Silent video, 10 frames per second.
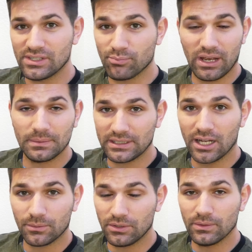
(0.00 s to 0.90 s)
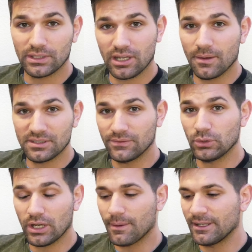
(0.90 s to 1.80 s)
He's probably talked with you in the comments if
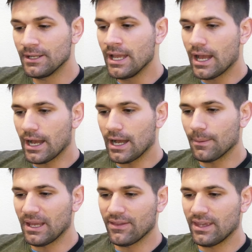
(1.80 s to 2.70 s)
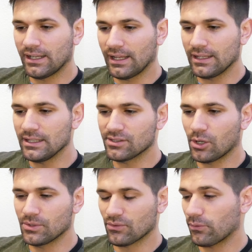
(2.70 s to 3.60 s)
you comment. Um, and then he is
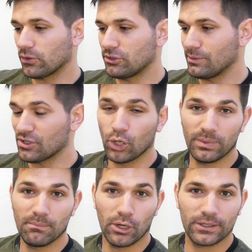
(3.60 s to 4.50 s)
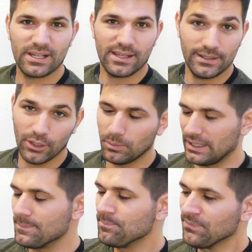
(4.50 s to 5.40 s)
always referred to as Obi Mark
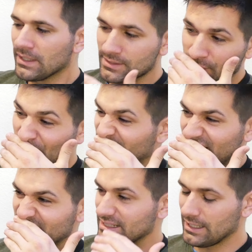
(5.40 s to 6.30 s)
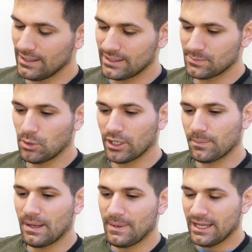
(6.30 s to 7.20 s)
Kenobi. So that is uh, that is
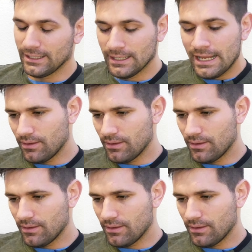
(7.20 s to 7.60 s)
Mark, my man.